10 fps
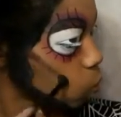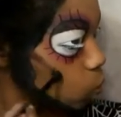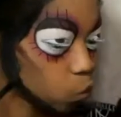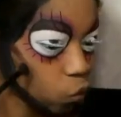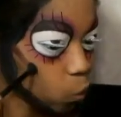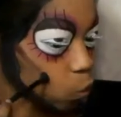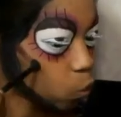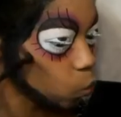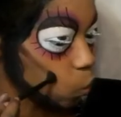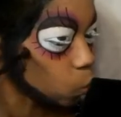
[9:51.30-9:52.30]

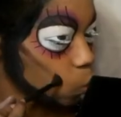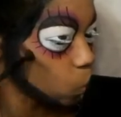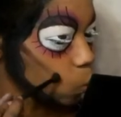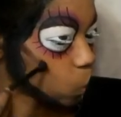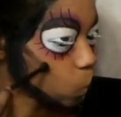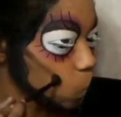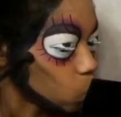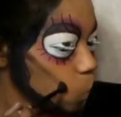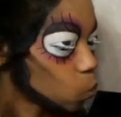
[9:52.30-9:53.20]
tutorial again.